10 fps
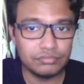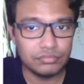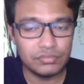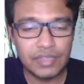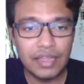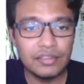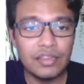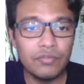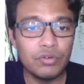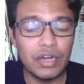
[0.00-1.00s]
Then
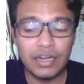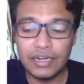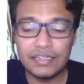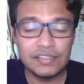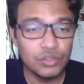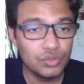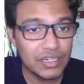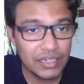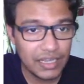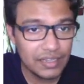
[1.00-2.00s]
it is used
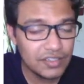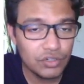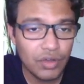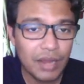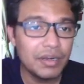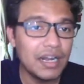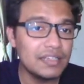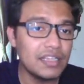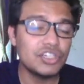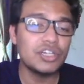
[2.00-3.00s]
in situ
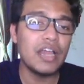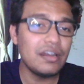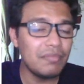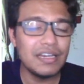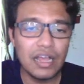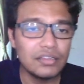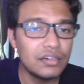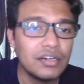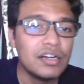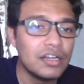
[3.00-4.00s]
hybridization and many
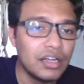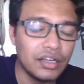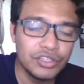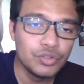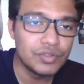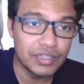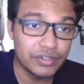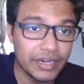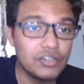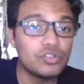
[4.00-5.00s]
other usage,
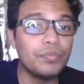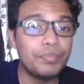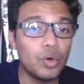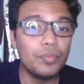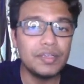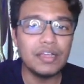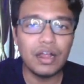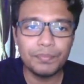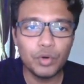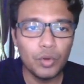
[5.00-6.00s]
right? So
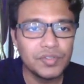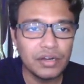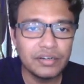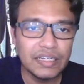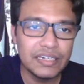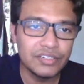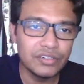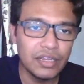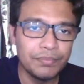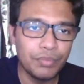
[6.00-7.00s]
probes are really
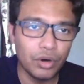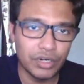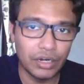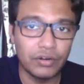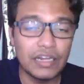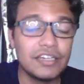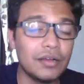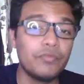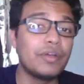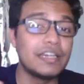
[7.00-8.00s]
important
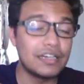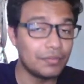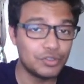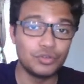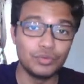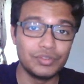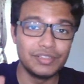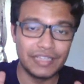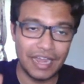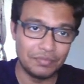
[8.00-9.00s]
when it comes to
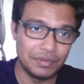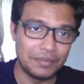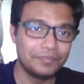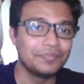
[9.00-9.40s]
GATB.